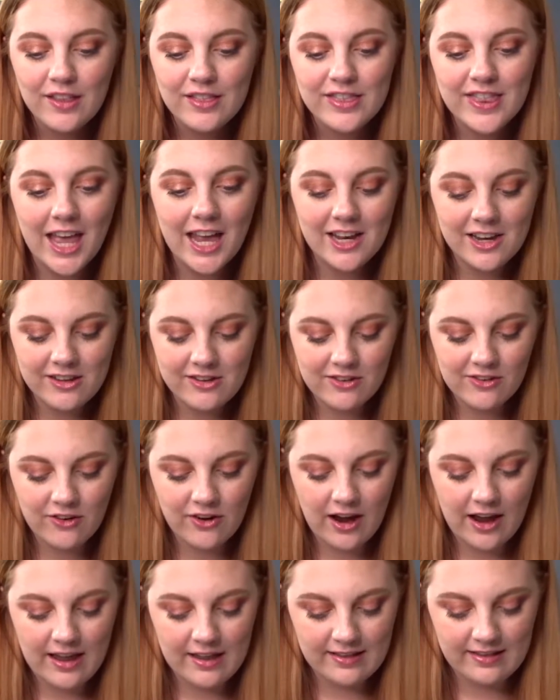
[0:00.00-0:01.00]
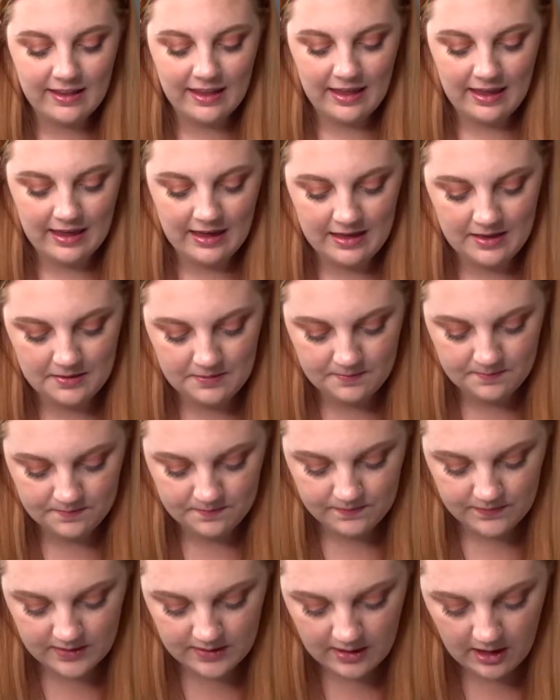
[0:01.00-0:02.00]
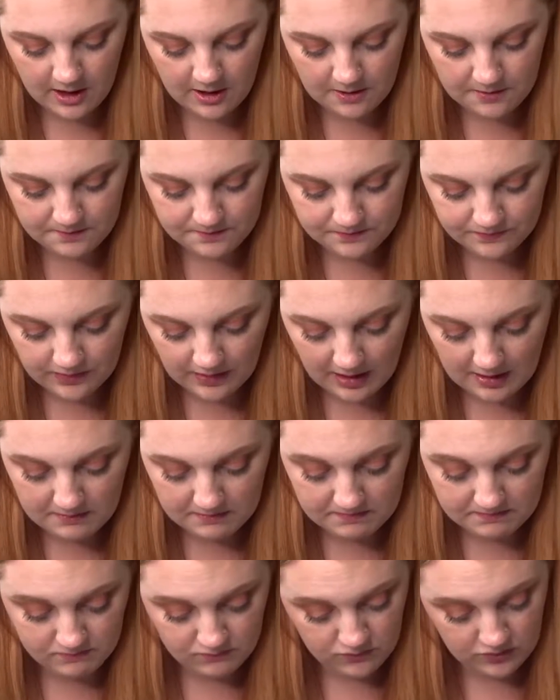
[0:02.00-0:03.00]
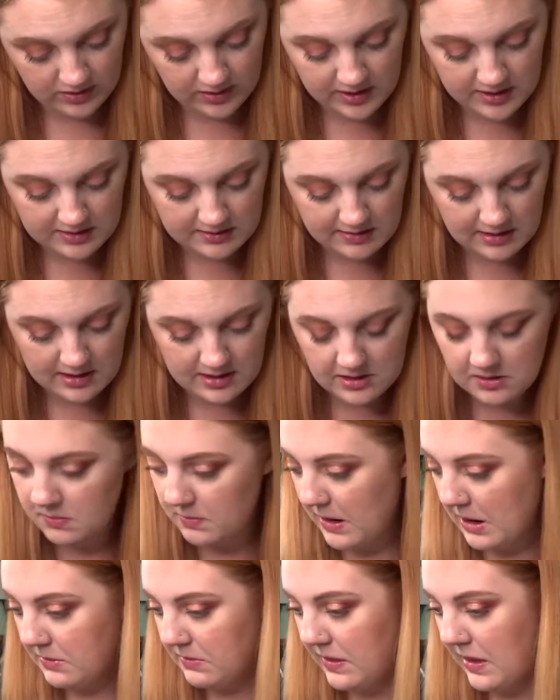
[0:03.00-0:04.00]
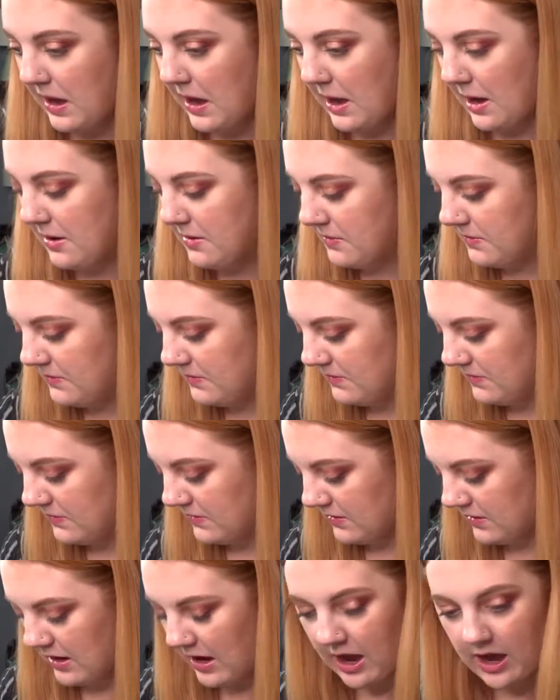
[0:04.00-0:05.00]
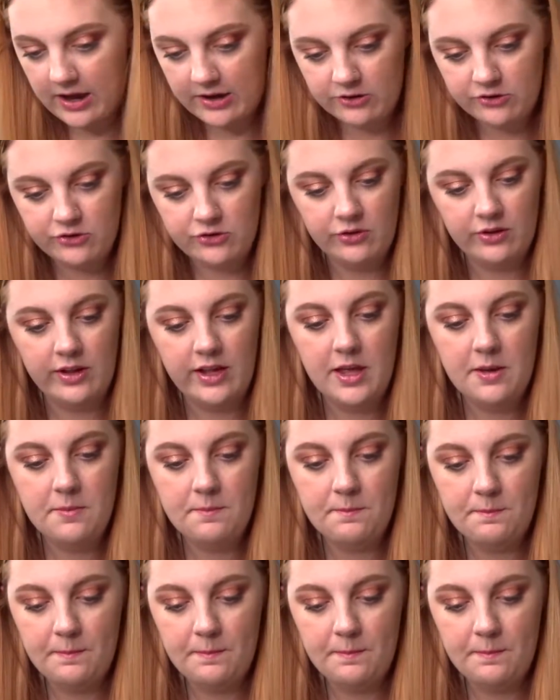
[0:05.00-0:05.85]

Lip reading: That is crazy. So I'm really excited about that, actually.